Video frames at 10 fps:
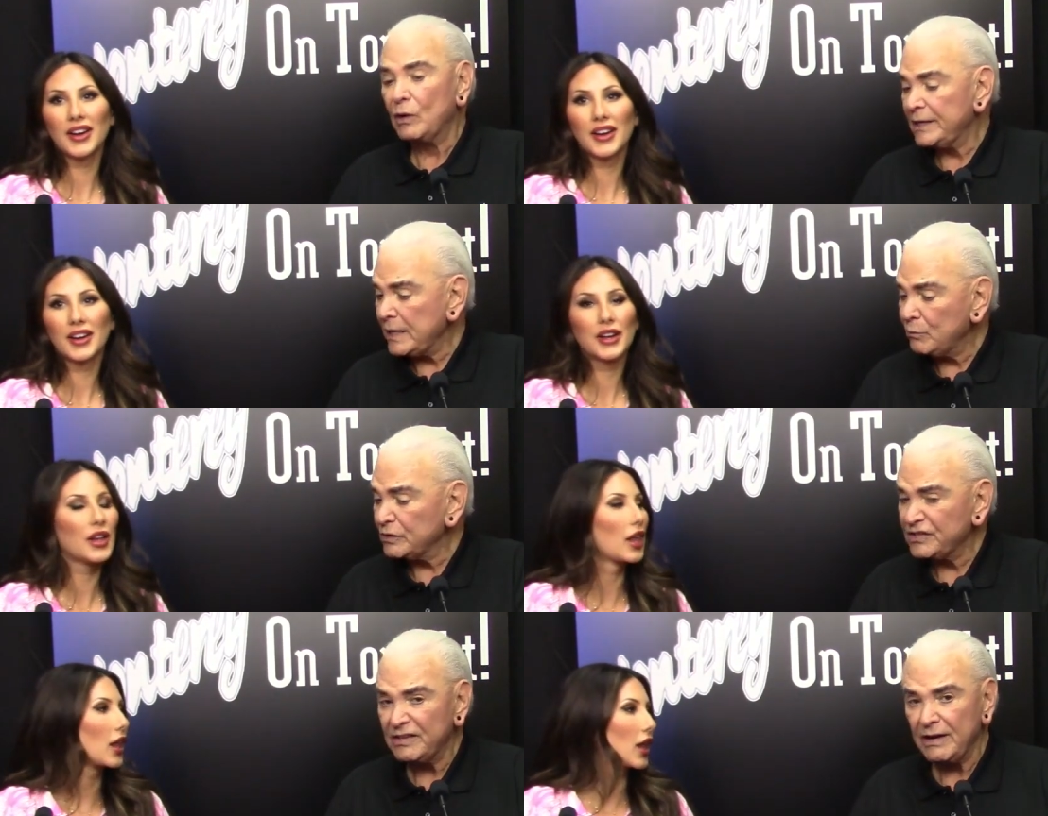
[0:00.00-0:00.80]
Speaker 1: when he
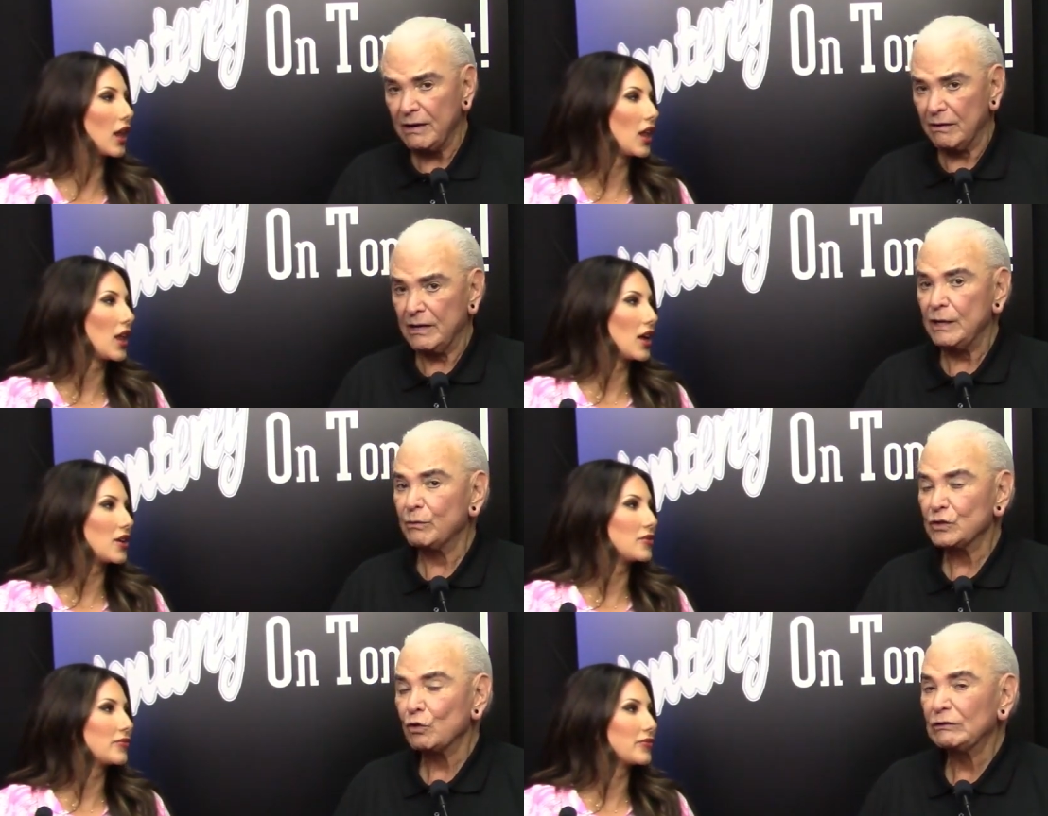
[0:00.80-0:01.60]
was there, he was
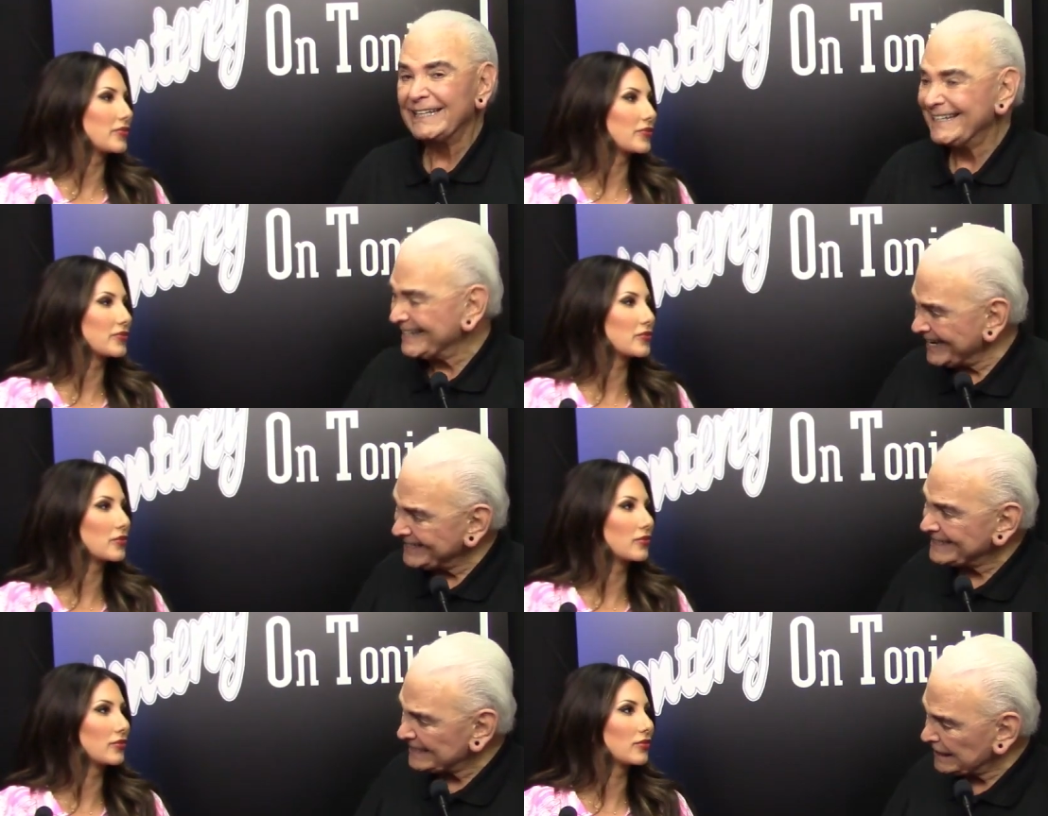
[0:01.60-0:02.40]
only
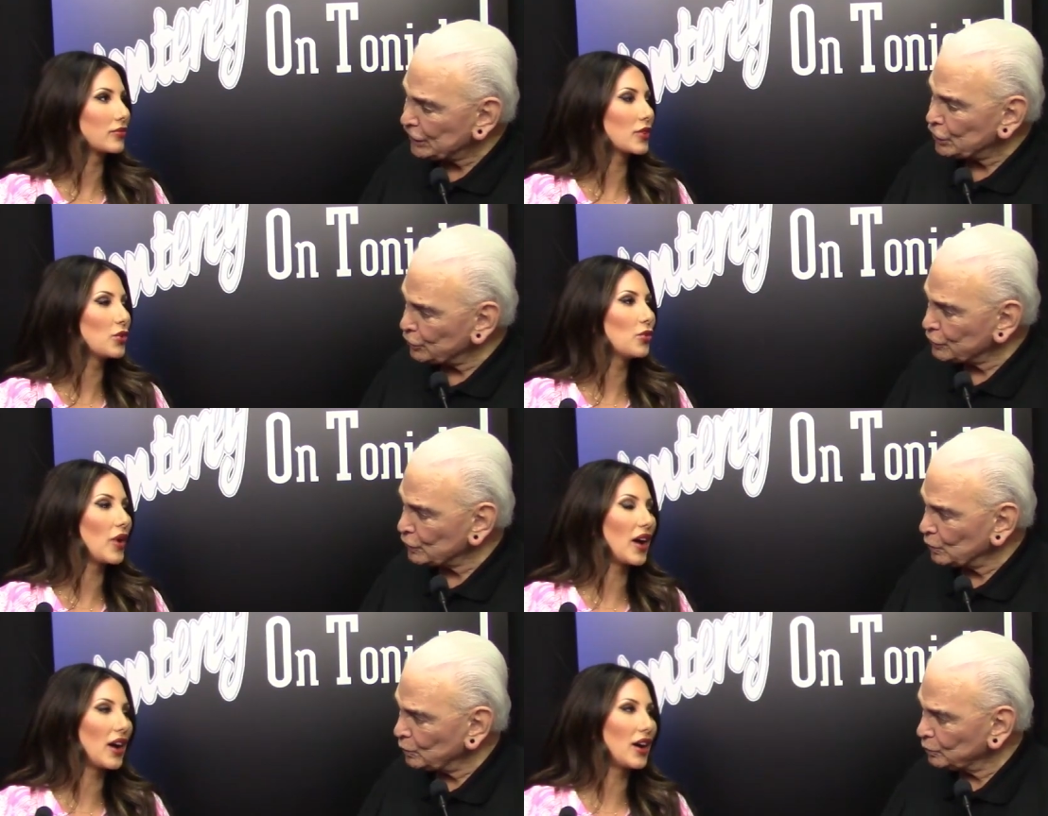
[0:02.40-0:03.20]
19 years
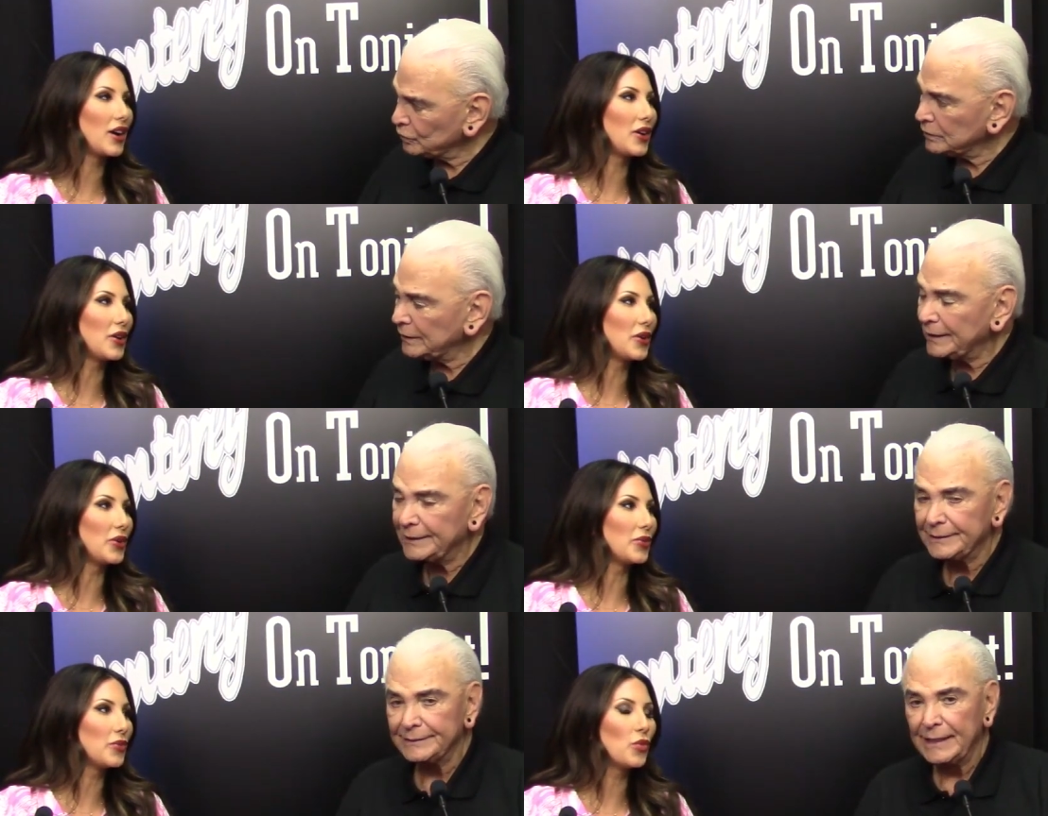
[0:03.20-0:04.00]
wow. old. Wow.
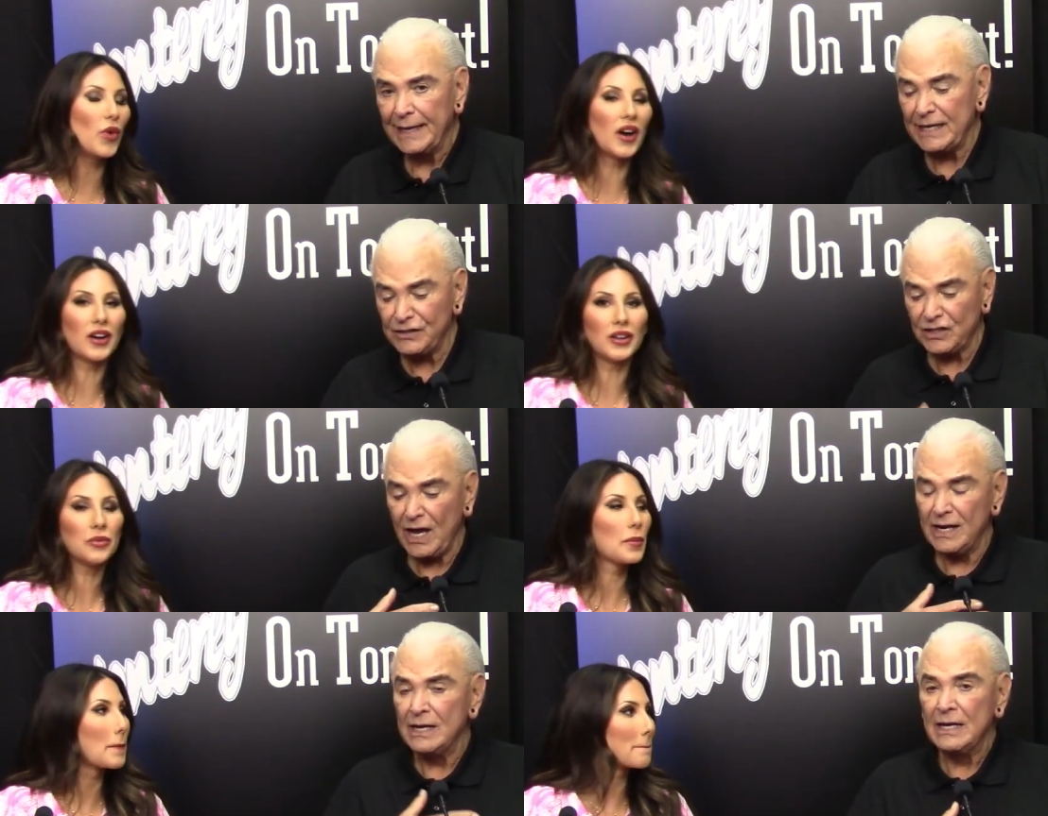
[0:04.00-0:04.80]
Yeah. Well, and he's got a
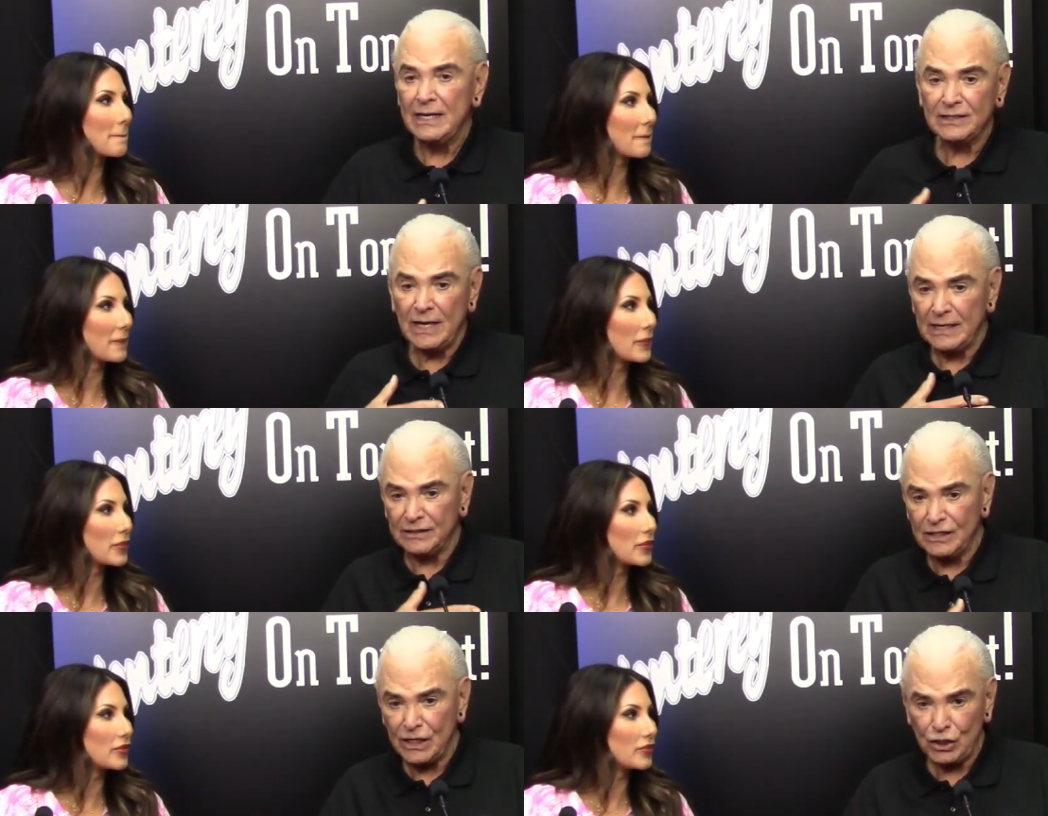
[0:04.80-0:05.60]
he's got a
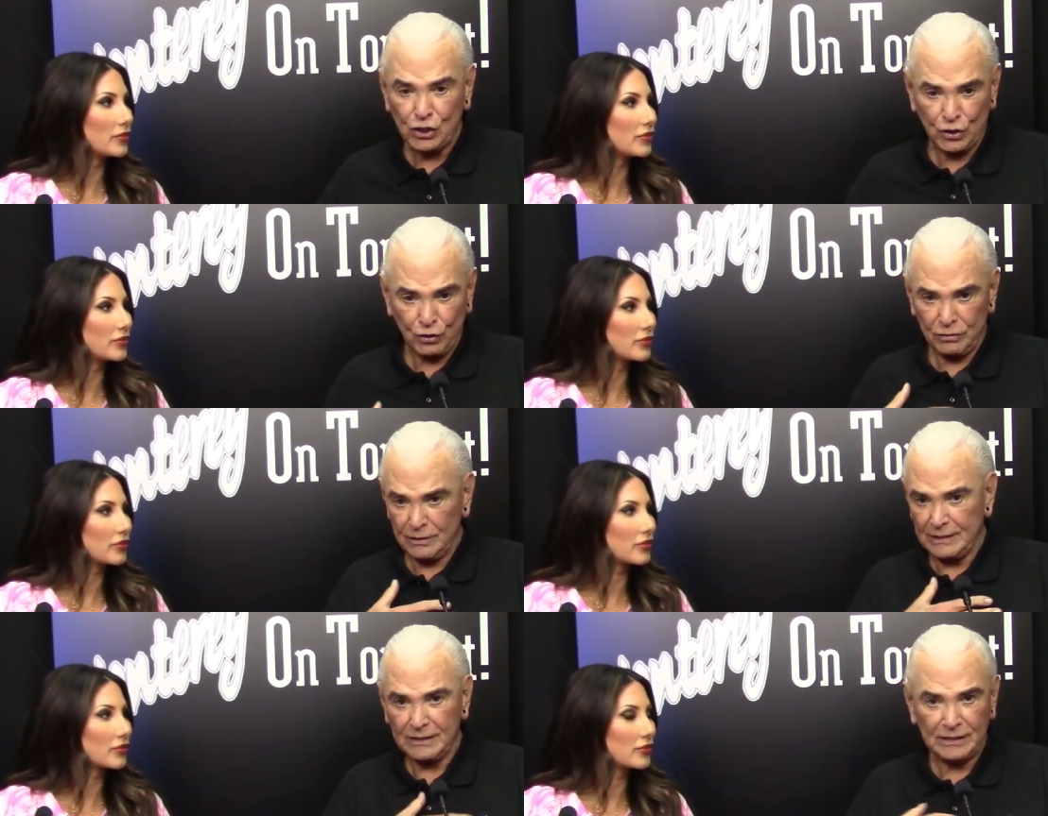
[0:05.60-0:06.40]
T-shirt
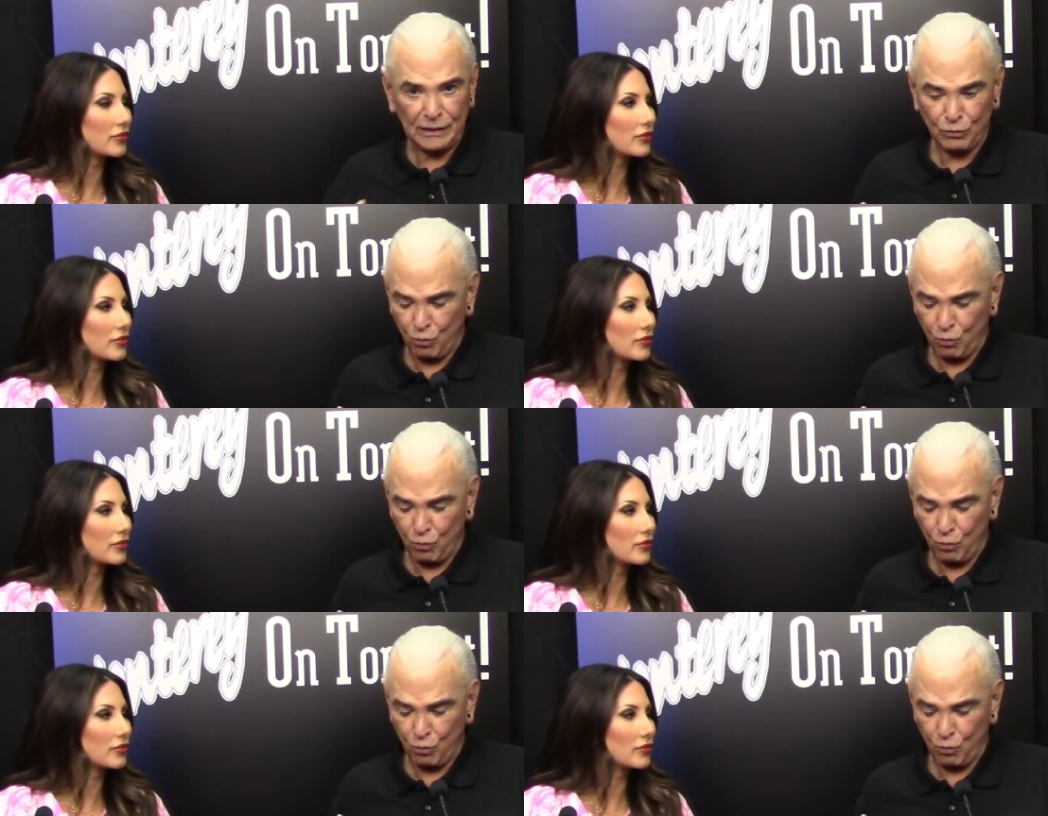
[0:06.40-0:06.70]
that says